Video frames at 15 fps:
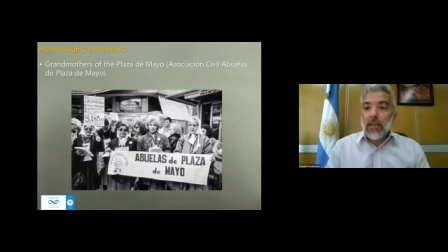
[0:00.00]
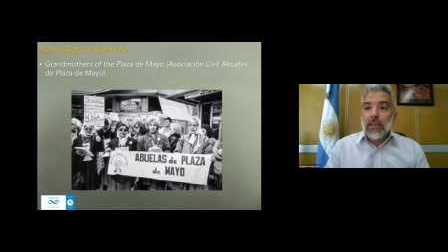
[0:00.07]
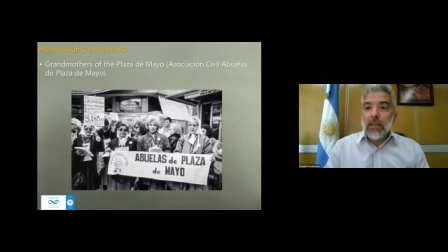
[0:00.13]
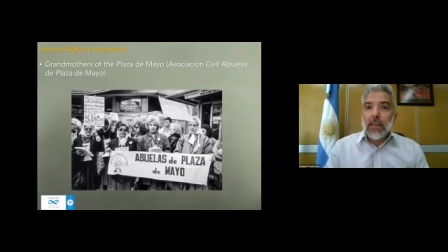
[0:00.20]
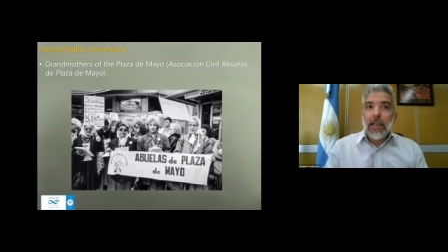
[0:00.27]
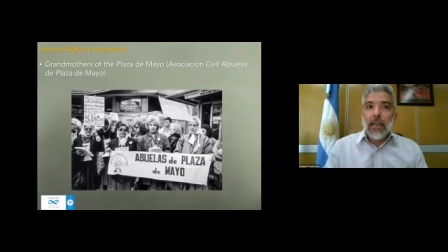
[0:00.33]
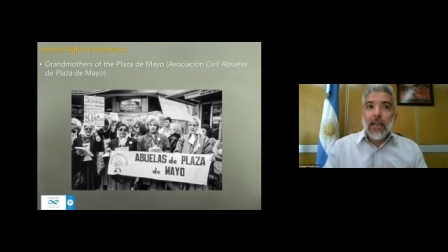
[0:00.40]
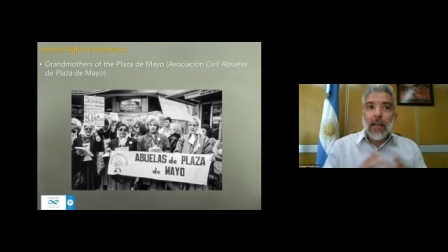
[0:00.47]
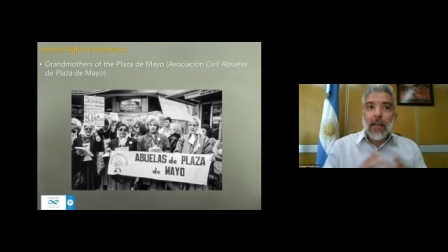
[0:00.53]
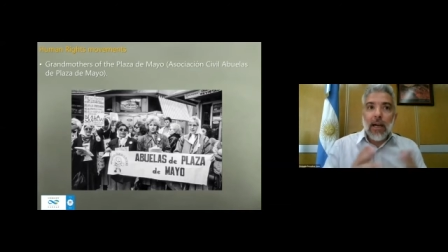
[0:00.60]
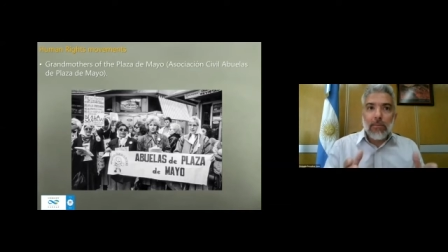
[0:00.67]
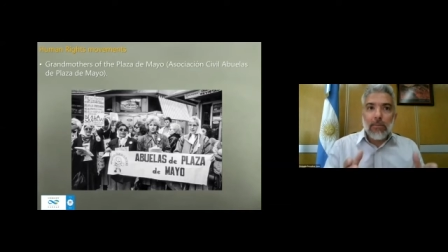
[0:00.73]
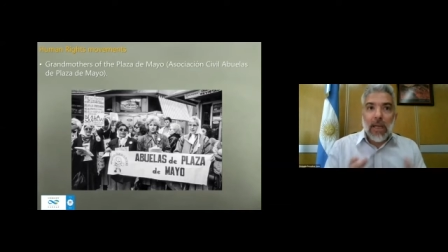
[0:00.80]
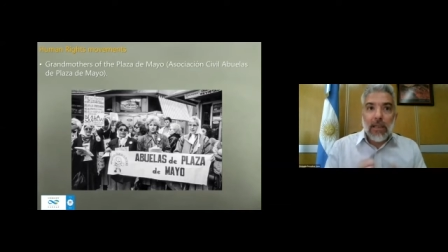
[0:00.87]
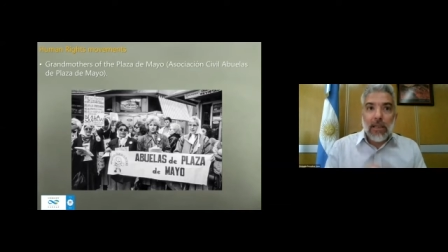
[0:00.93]
The
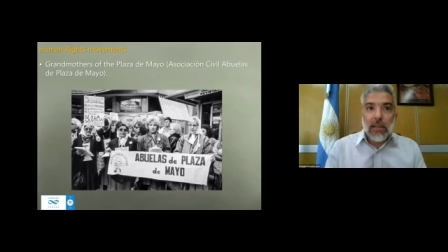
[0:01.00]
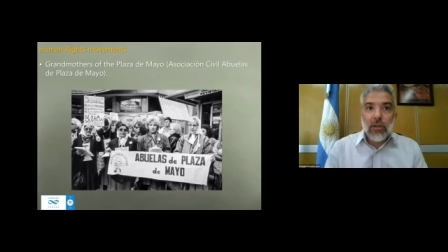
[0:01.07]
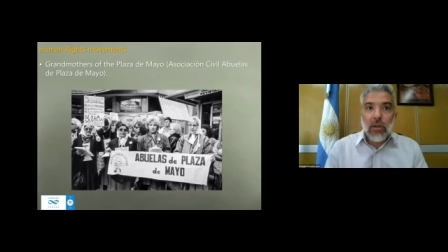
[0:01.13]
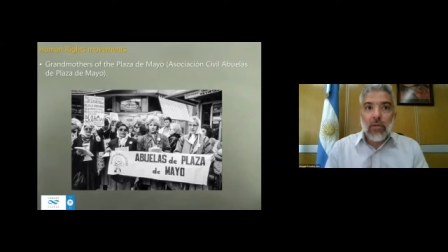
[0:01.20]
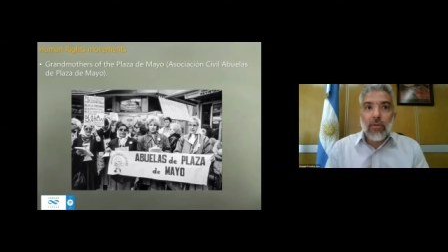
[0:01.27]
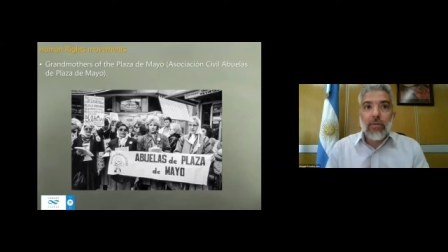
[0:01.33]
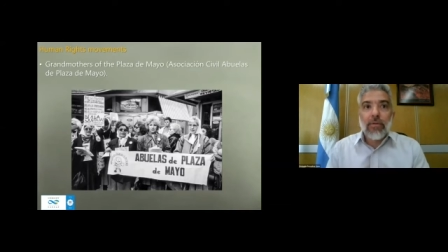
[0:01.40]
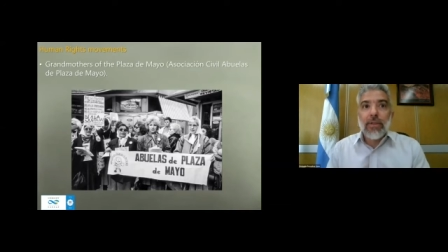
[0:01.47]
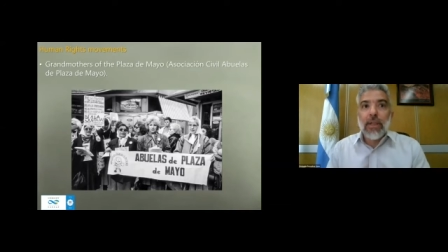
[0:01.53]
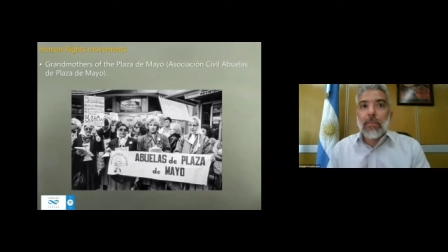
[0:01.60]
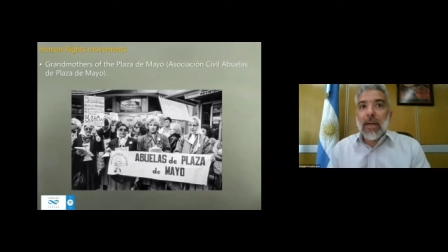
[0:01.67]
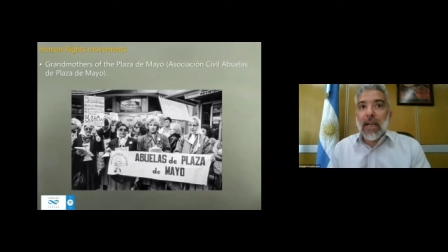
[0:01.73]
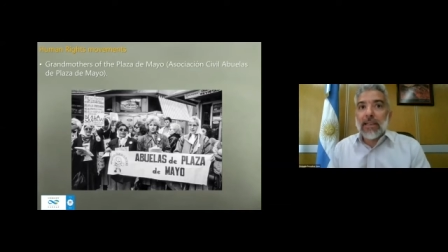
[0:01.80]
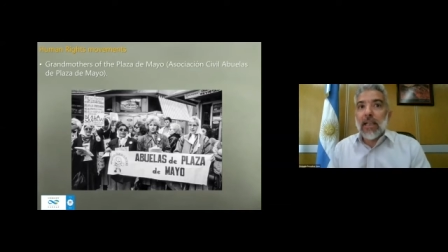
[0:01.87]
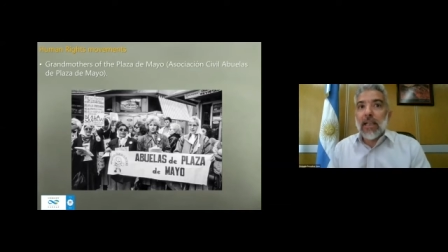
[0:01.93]
grandmothers of
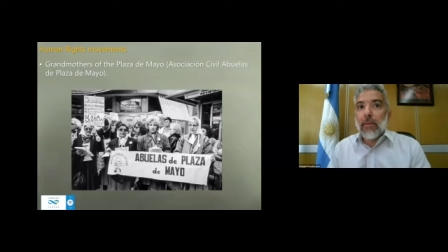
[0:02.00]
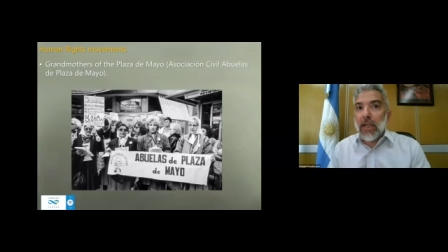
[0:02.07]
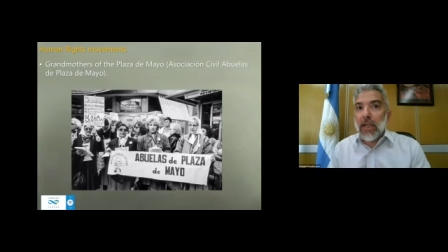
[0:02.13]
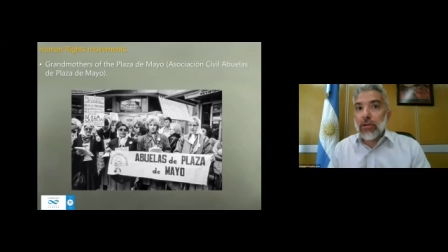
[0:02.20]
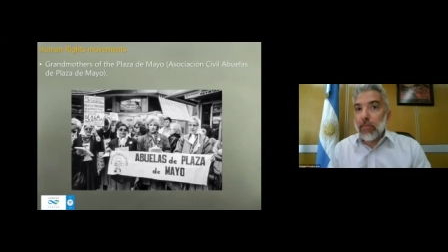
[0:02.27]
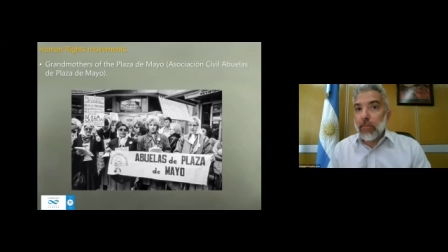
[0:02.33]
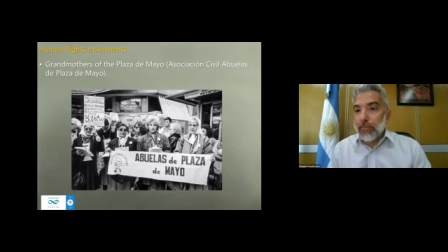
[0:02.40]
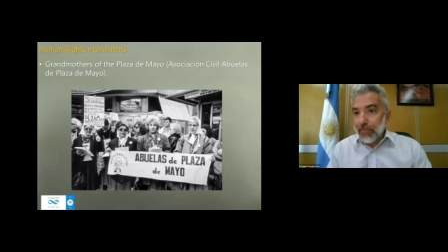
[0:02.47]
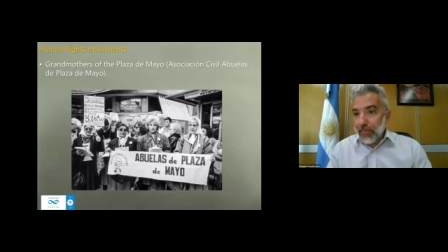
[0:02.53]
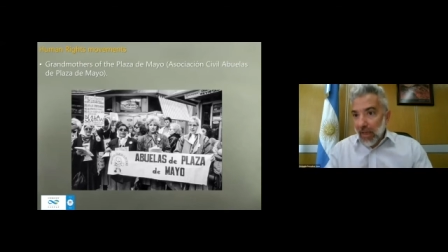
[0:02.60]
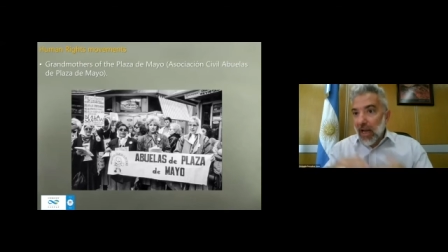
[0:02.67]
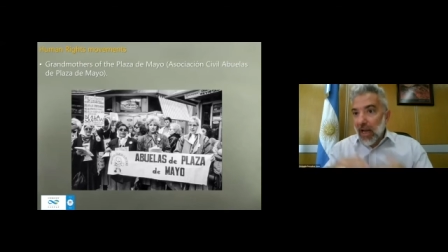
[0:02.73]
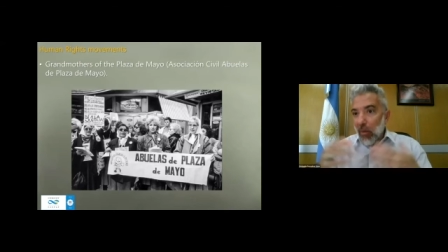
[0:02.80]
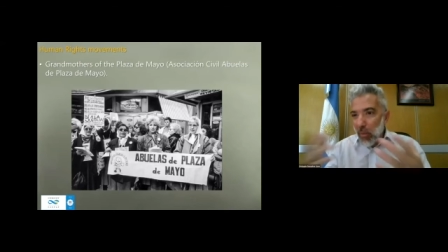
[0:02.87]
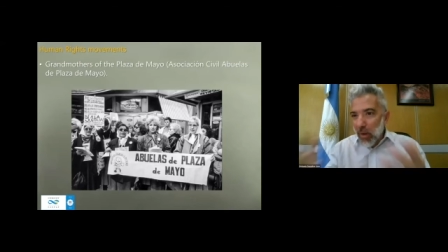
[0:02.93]
the Plaza de Mayo,
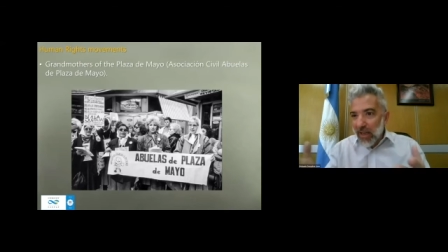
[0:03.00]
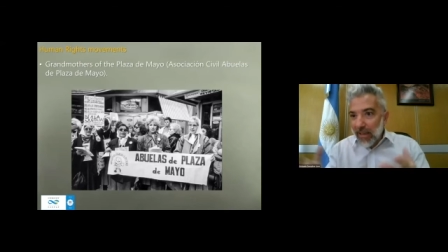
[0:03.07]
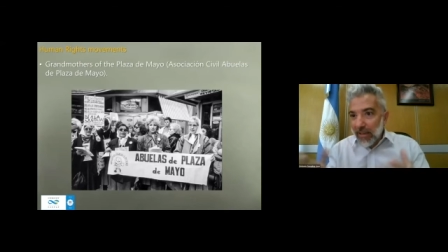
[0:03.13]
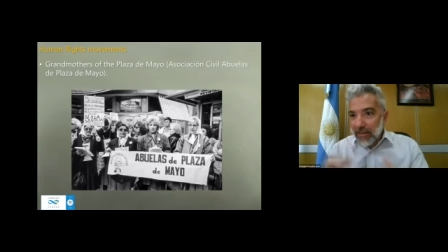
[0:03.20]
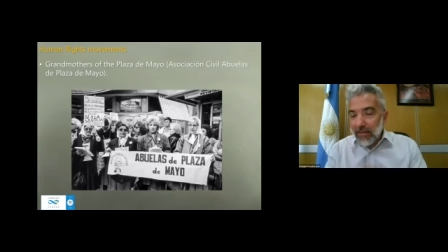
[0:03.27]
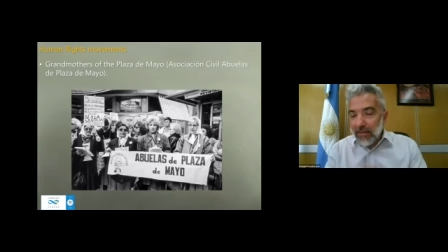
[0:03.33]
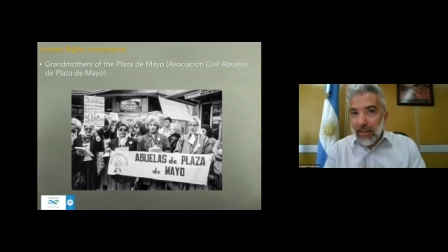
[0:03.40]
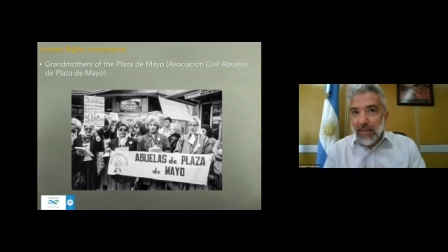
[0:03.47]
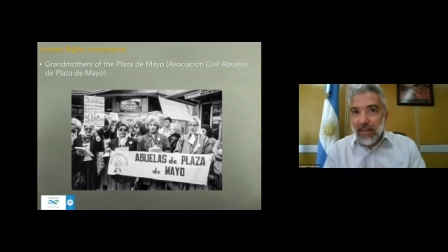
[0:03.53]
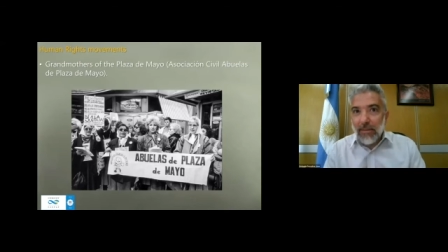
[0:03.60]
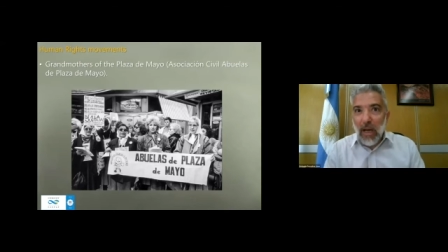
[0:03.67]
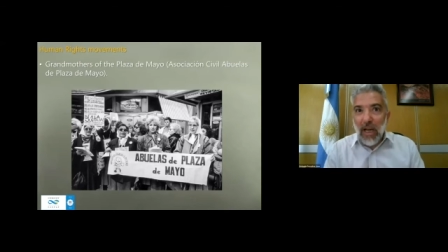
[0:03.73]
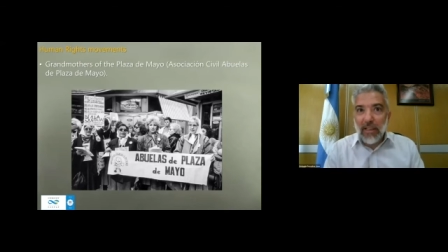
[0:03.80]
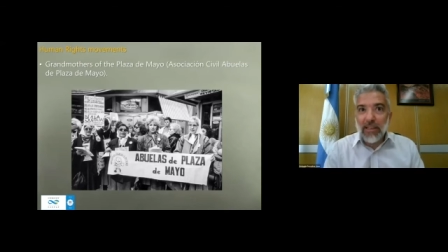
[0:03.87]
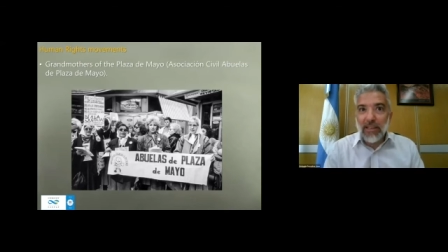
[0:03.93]
Abuelas in
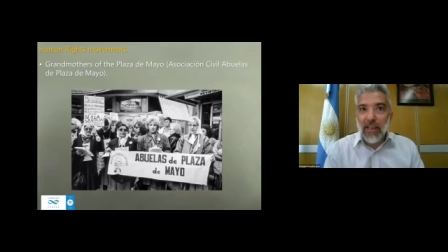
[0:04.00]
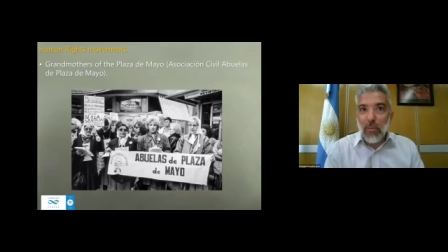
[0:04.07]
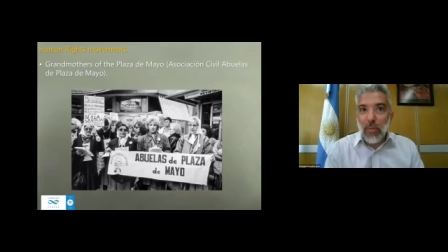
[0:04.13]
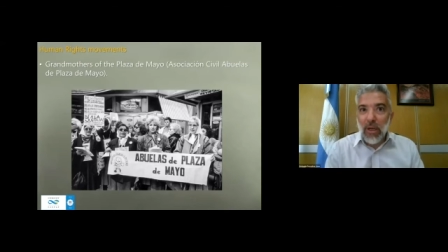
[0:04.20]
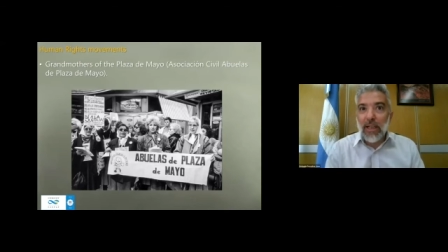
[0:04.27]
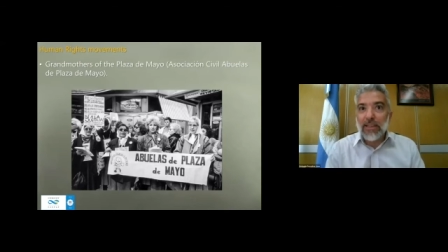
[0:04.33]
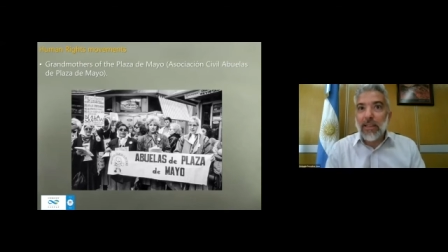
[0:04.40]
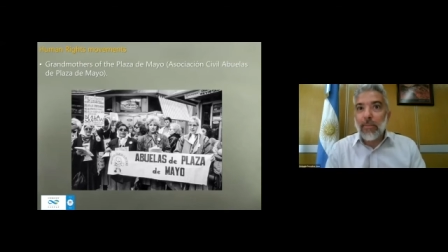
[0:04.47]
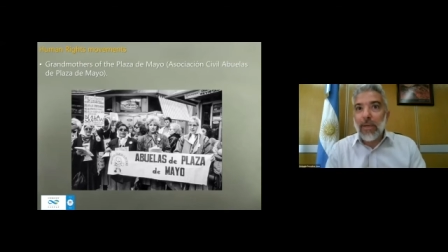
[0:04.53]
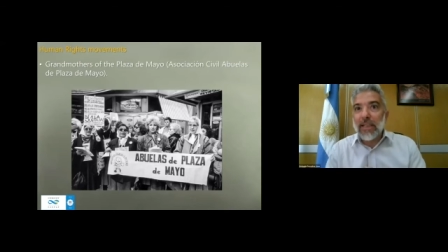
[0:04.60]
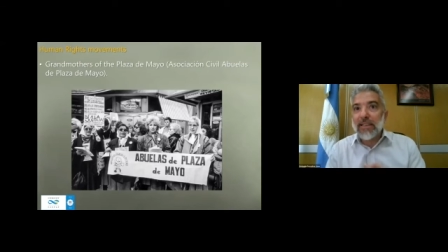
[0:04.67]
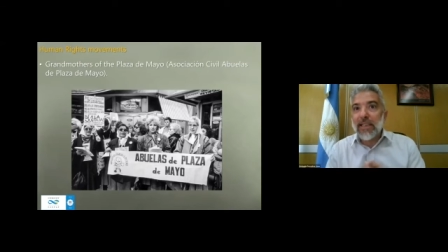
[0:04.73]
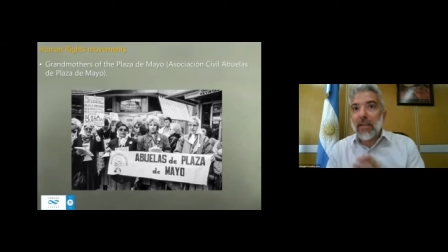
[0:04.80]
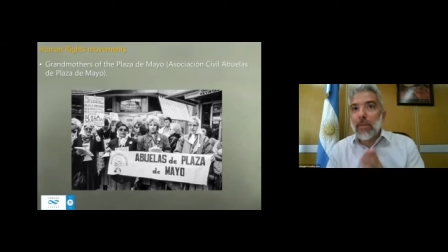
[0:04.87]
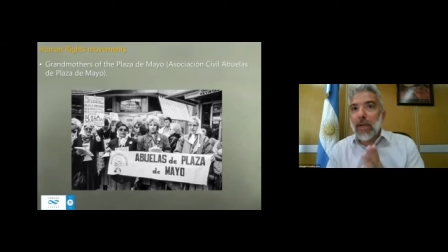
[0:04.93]
Spanish, Abuelas de
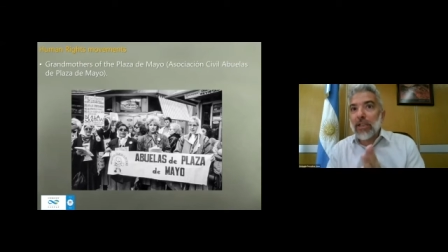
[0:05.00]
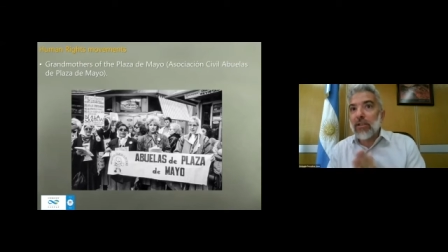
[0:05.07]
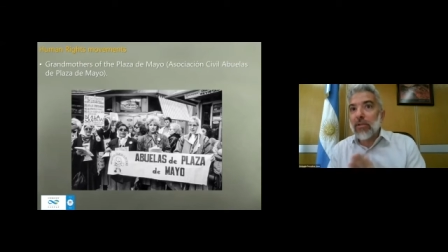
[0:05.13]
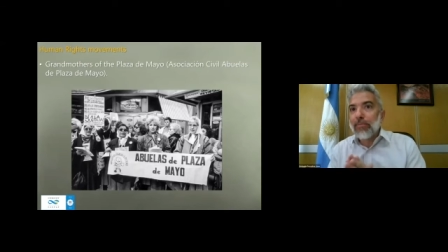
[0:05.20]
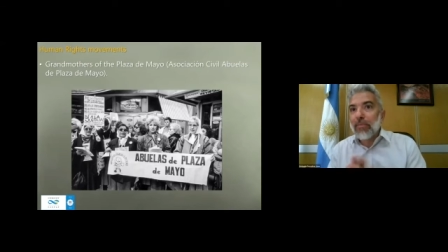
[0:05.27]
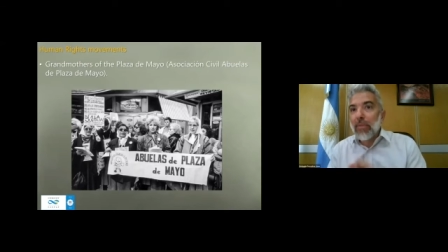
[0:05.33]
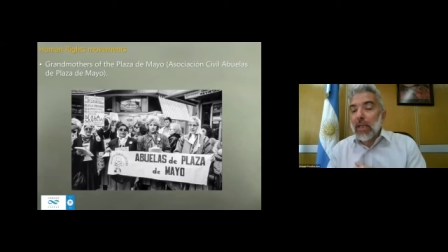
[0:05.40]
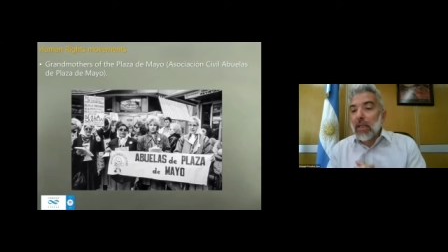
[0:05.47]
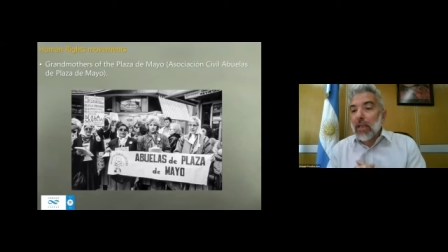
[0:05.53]
Plaza de Mayo,